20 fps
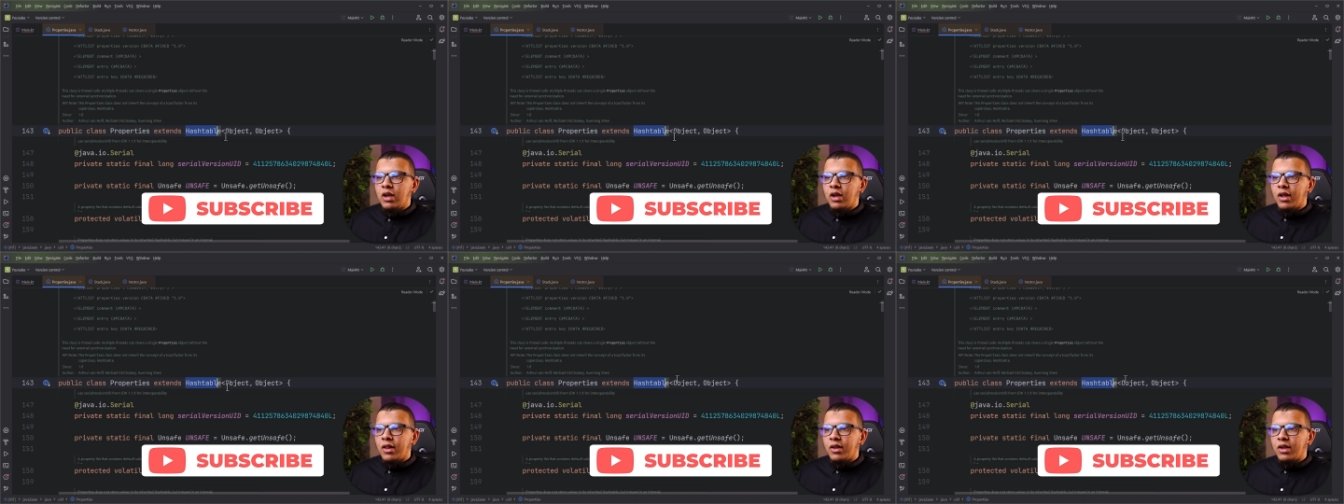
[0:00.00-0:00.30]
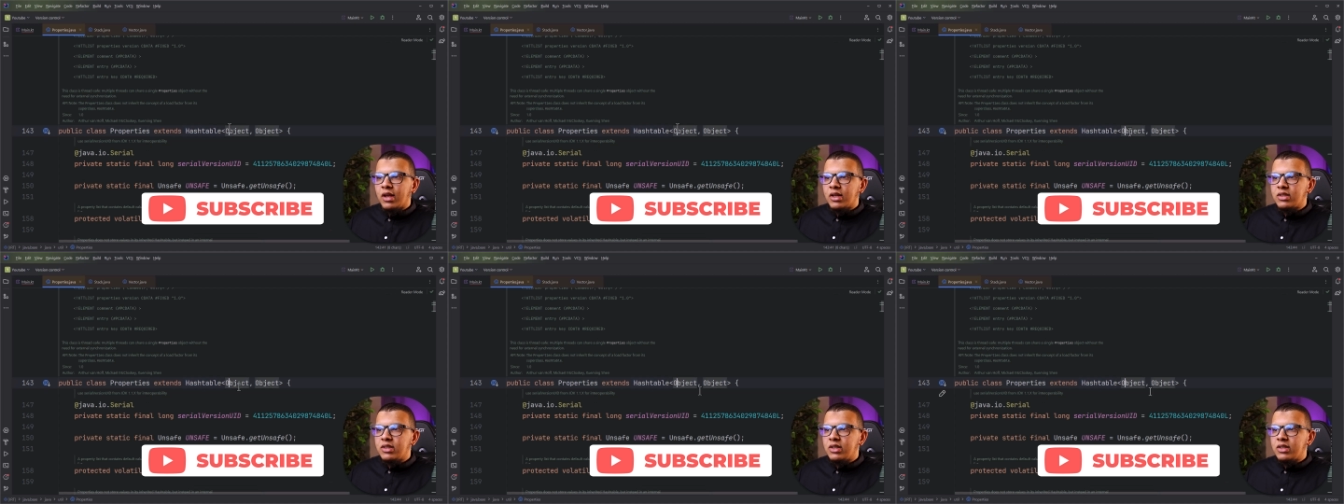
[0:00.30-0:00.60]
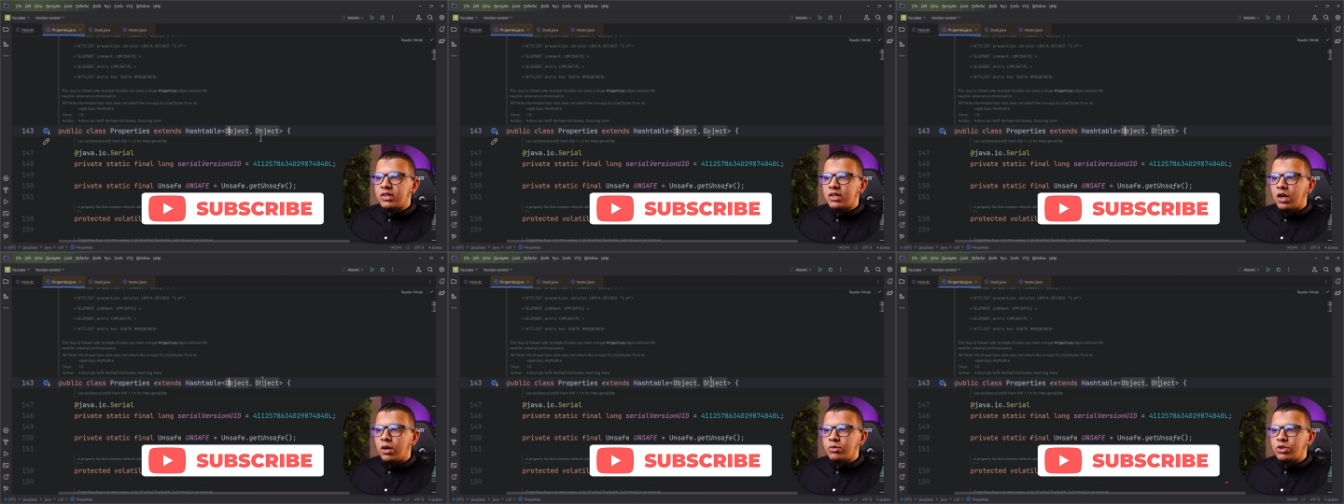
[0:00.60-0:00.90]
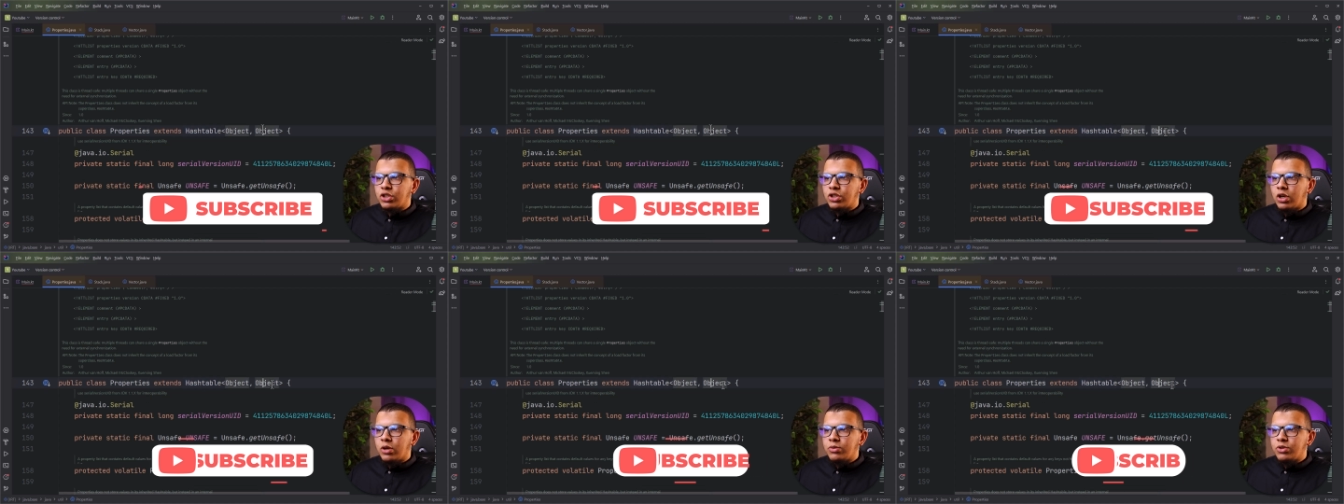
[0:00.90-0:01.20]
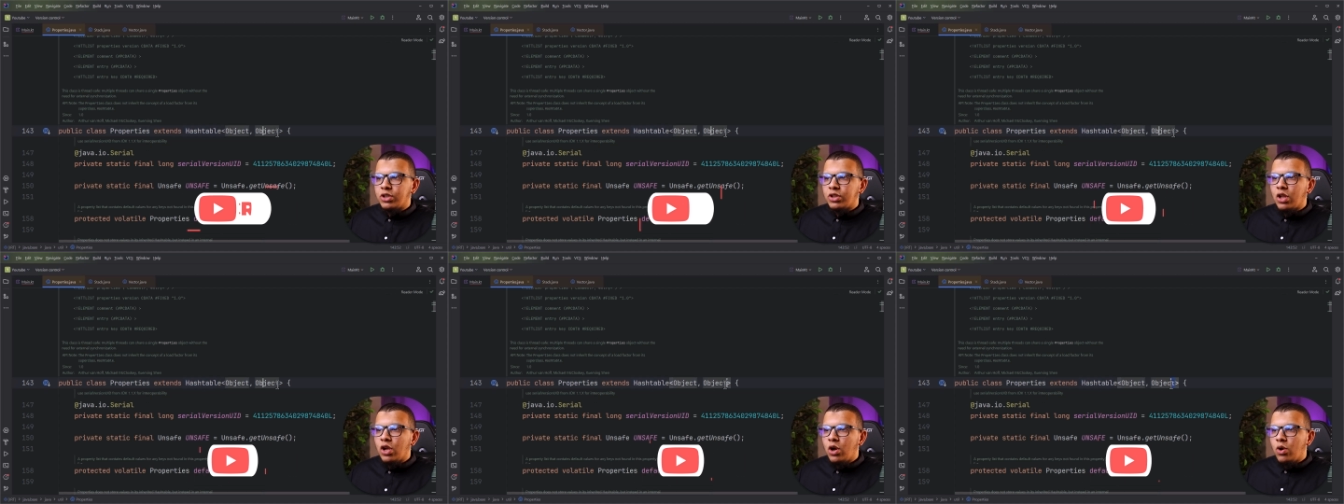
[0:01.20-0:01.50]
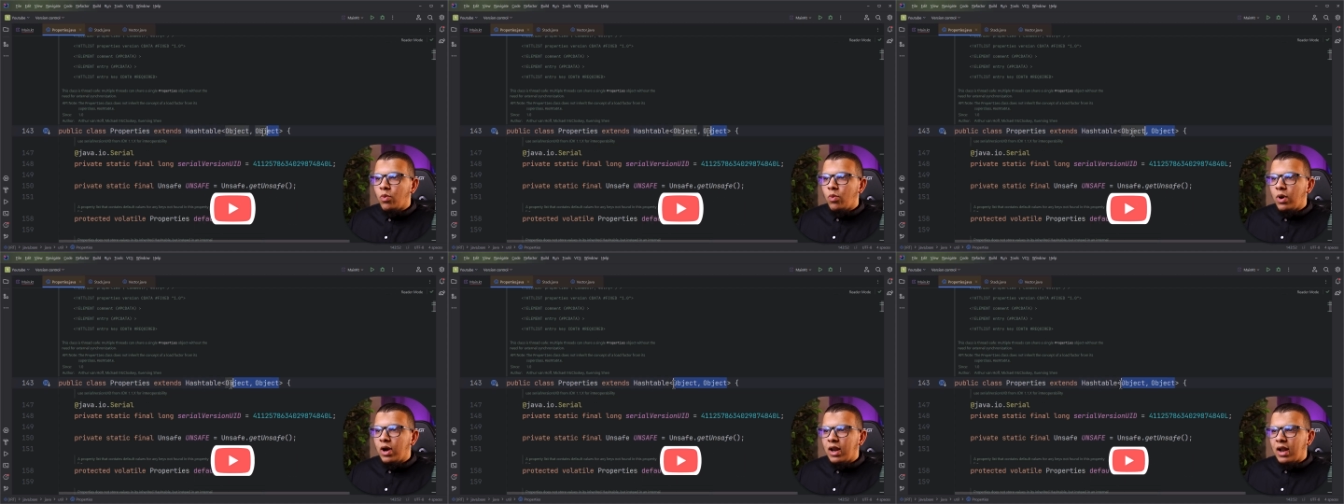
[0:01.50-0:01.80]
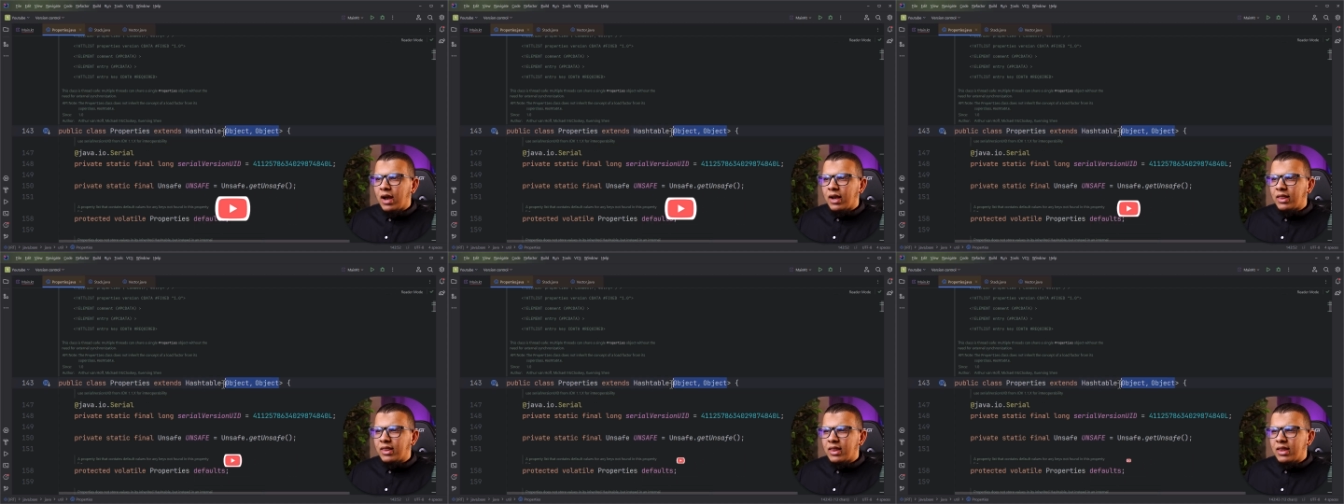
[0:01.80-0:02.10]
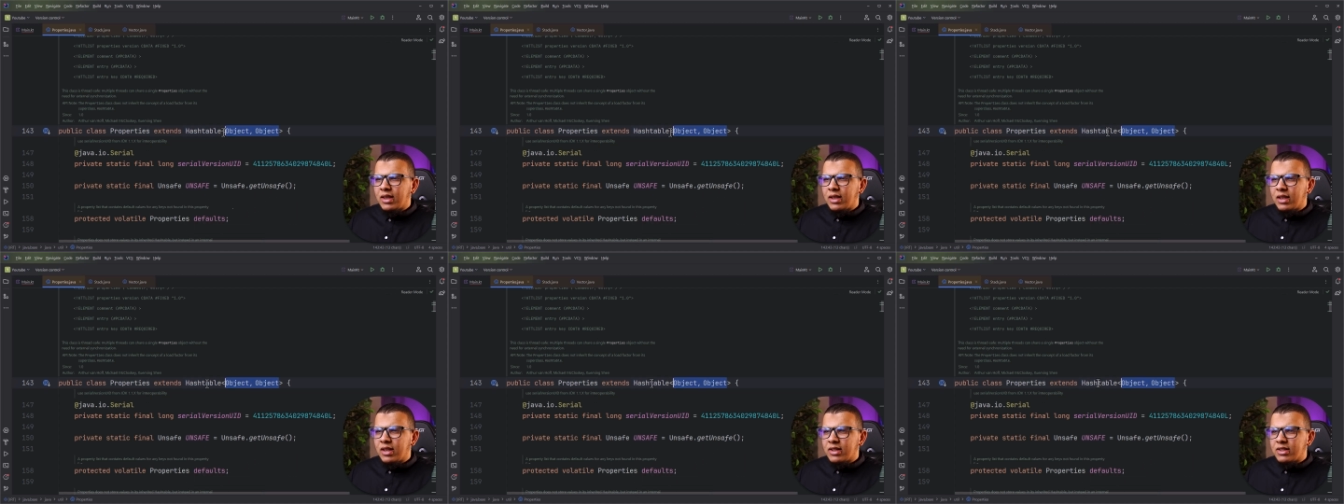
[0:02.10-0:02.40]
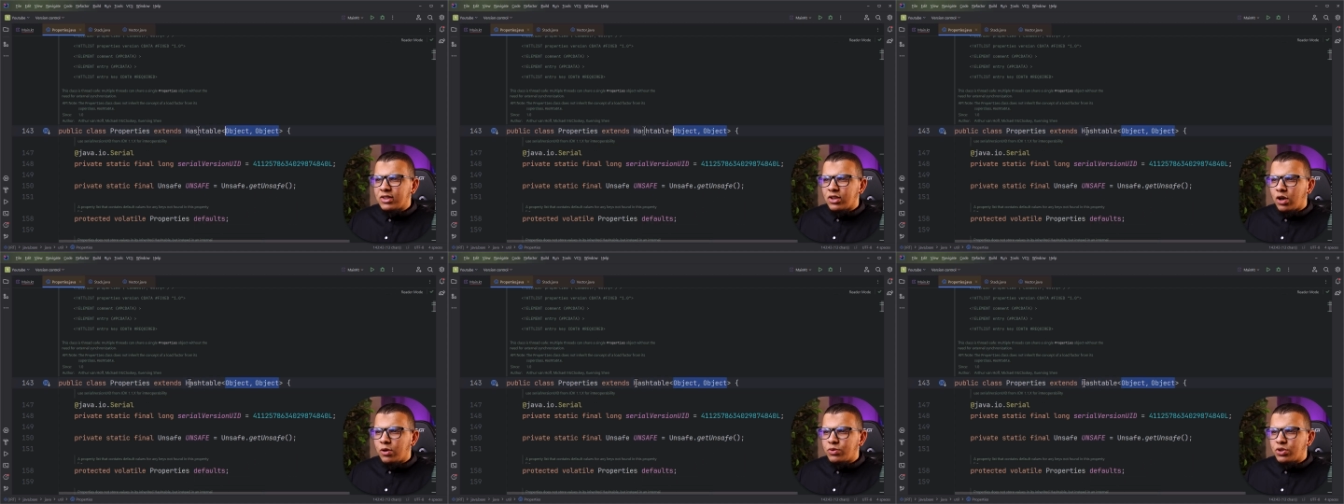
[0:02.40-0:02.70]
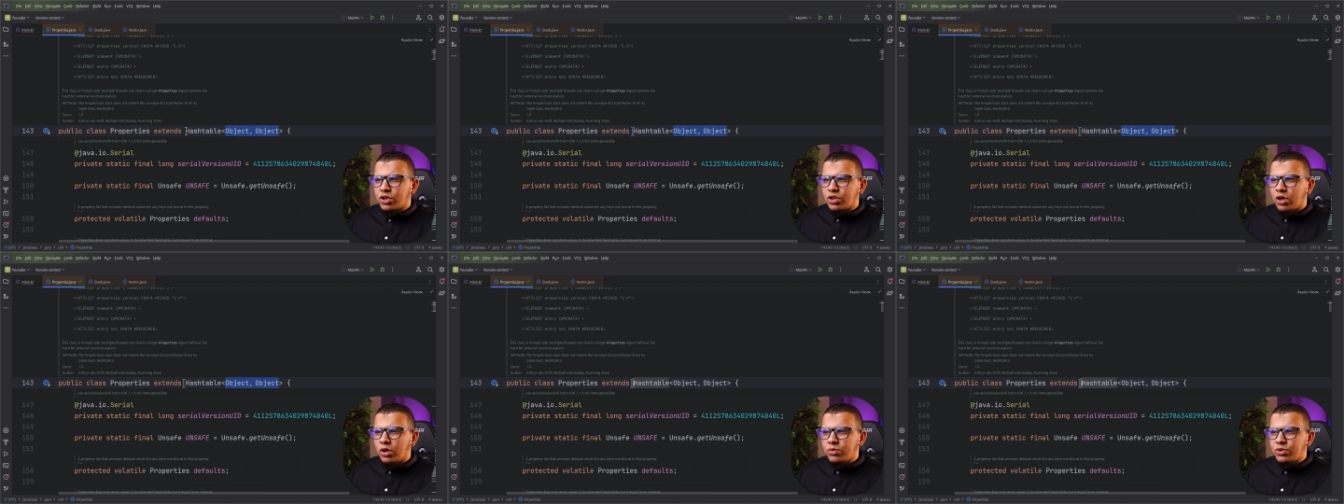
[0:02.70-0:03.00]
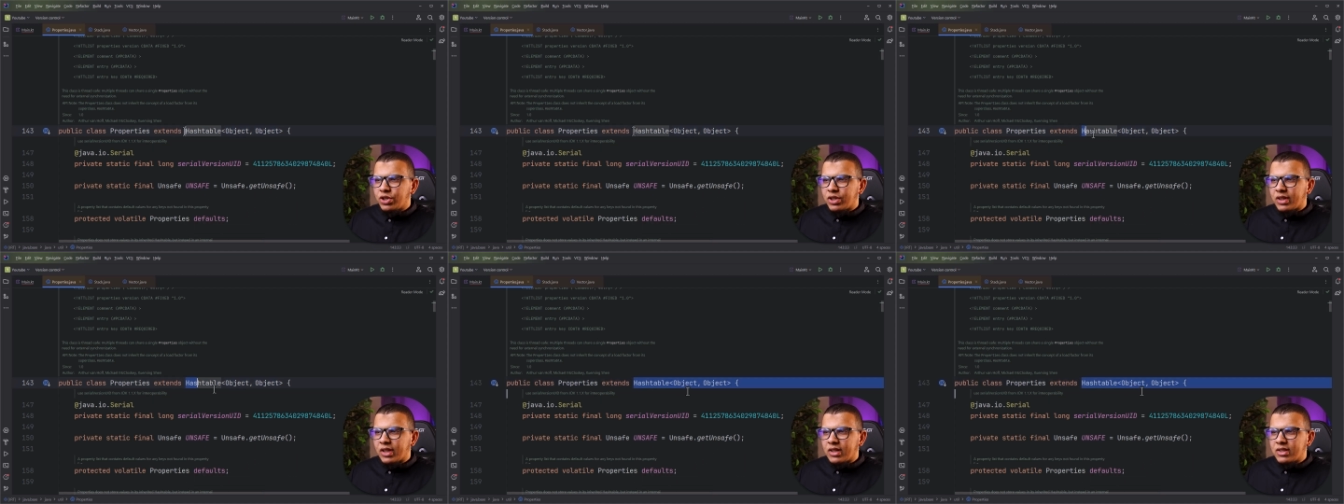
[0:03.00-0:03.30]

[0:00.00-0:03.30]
You can see it's object object. Well, I think it's object object.